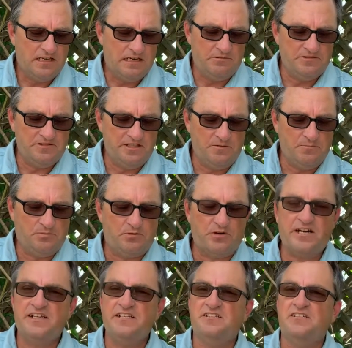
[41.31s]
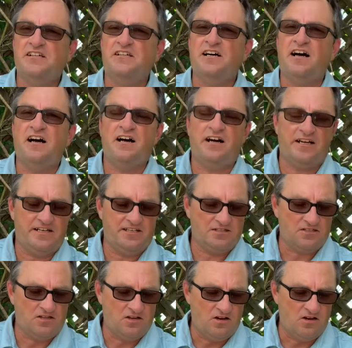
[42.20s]
I will sing praise to God
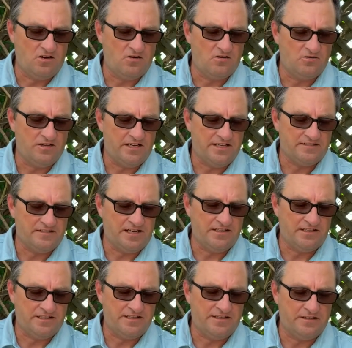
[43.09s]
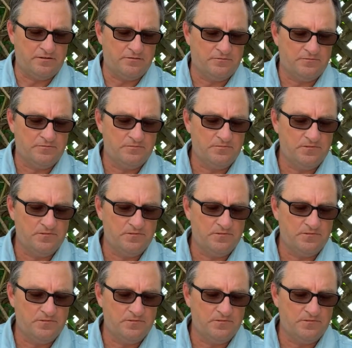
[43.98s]
as long as I live.